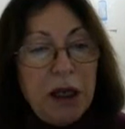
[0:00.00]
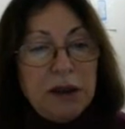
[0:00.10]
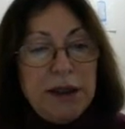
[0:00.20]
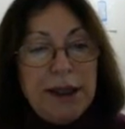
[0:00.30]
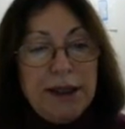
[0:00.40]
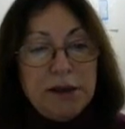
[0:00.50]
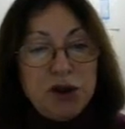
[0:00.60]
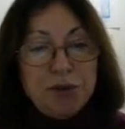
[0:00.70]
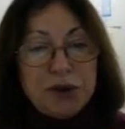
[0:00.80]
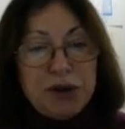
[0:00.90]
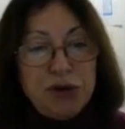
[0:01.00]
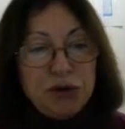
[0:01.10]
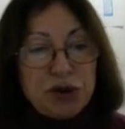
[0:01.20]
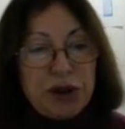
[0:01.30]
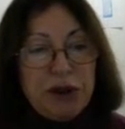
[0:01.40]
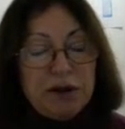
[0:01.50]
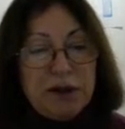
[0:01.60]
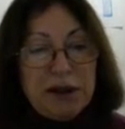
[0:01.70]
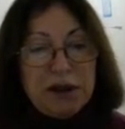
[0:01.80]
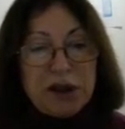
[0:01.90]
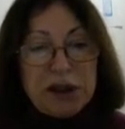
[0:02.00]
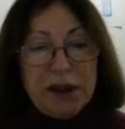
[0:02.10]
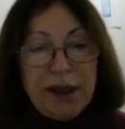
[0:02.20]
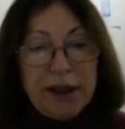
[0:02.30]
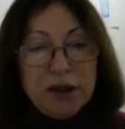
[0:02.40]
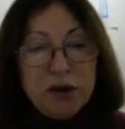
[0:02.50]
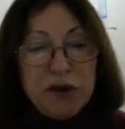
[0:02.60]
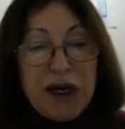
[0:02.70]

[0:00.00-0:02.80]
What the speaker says: The energy produced in the oscillator of